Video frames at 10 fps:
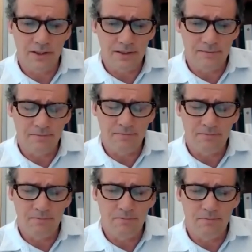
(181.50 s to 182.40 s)
Um,
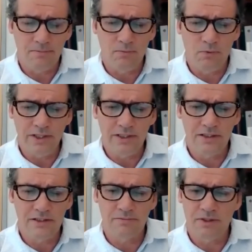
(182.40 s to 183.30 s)
we
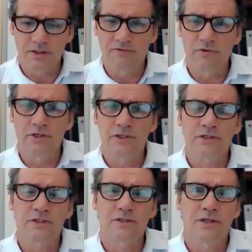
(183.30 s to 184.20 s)
did some
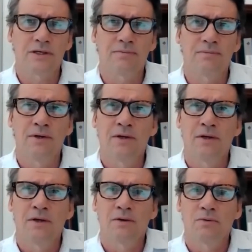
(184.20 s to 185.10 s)
deliveries um,
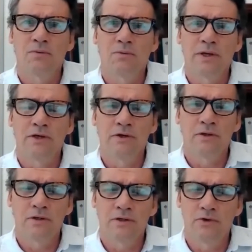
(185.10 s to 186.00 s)

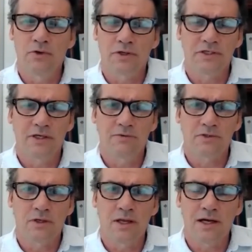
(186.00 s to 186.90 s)
when New York City
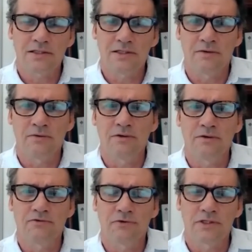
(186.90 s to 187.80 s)
was on lockdown,
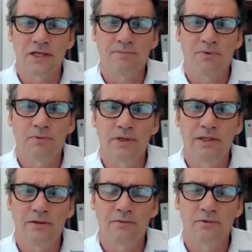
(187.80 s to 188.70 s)
for example.
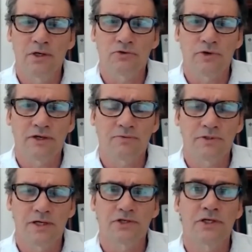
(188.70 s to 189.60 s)
We, you know,
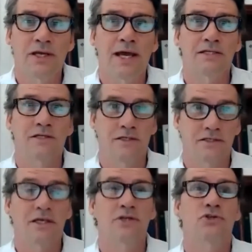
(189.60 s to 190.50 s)
transportation as an
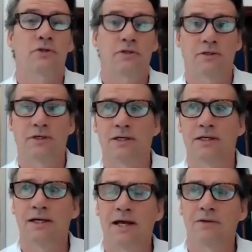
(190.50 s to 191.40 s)
essential
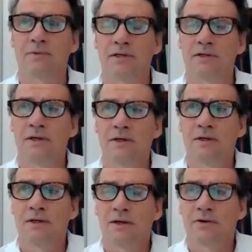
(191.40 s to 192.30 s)
uh, element
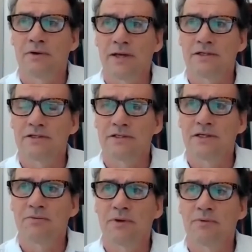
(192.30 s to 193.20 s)
or
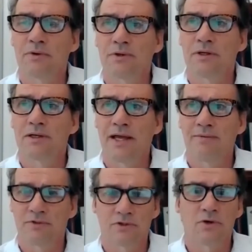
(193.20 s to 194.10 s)
entity, we were
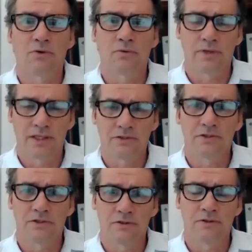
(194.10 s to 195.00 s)
able to go
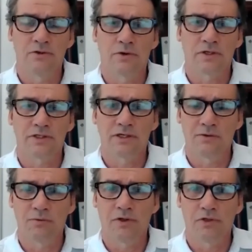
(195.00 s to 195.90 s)
into New York
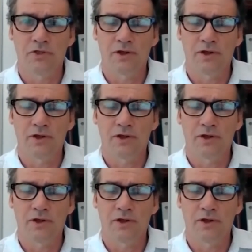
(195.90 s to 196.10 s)
City with.